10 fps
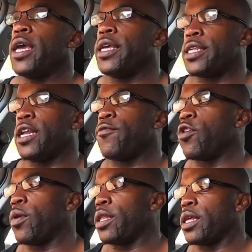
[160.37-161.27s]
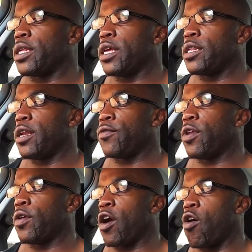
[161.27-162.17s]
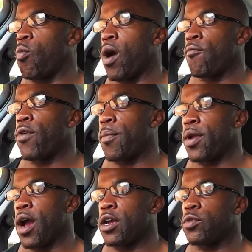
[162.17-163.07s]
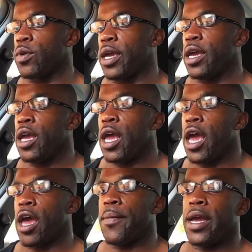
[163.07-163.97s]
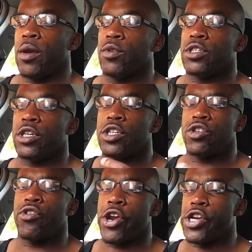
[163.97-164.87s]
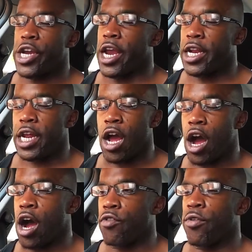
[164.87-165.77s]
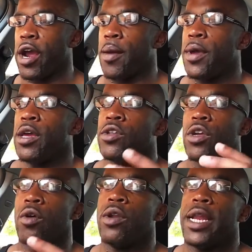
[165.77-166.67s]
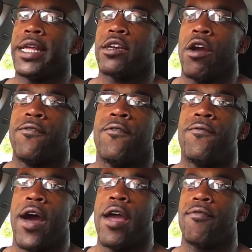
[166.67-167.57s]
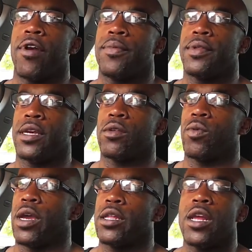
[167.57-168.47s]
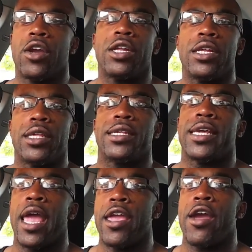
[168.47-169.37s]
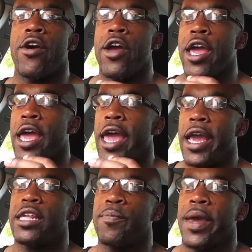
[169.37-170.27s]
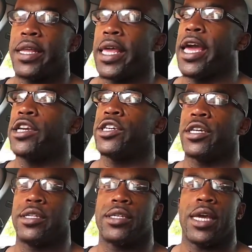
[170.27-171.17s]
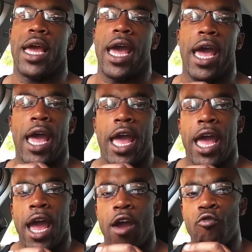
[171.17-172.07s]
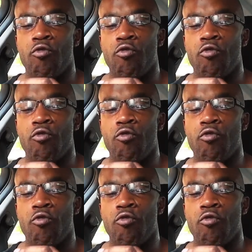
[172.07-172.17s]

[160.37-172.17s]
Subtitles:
instead of doing this, I got one rep last week and it was an excruciatingly hard rep, so let's go for 5 reps this week. No, you need to set your expectations at a